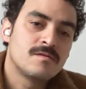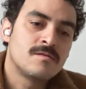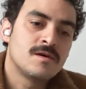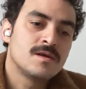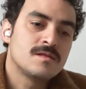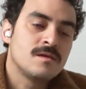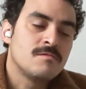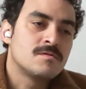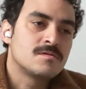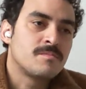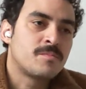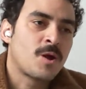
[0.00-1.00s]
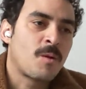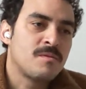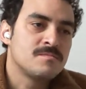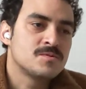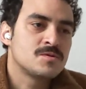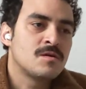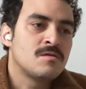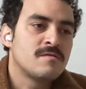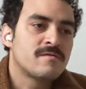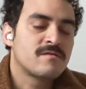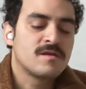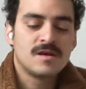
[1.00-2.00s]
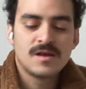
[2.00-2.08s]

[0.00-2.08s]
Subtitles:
right? They want the problem solved,